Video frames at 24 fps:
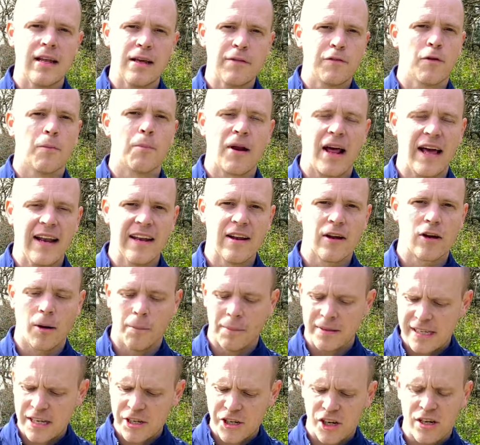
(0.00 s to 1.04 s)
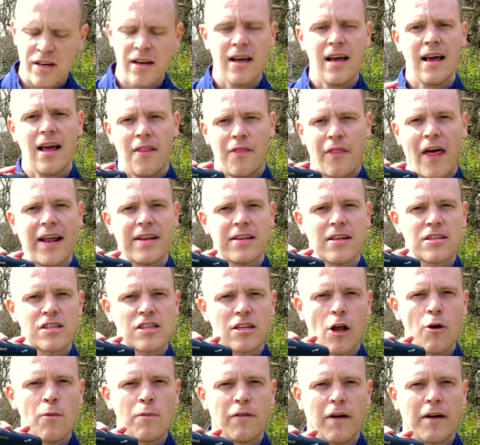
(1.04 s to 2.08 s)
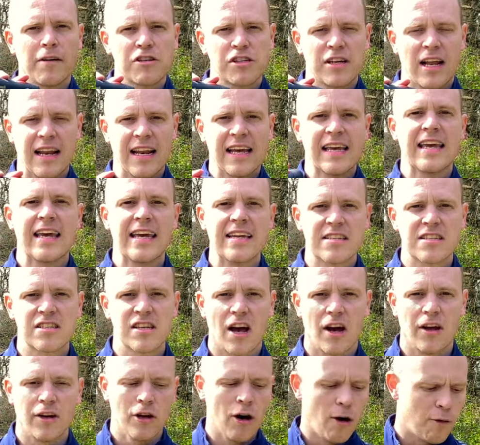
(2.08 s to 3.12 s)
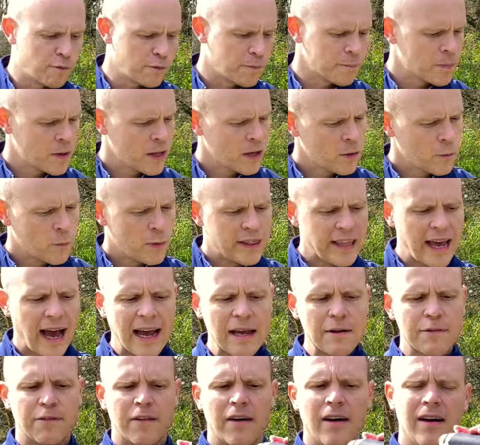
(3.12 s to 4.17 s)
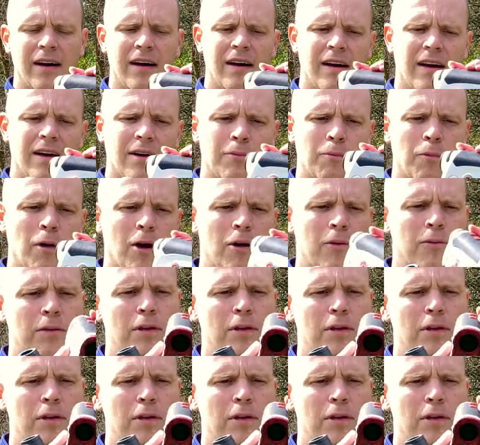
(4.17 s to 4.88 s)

if you're playing in a competition, that the slope functionality is turned off. With the Aofar, well,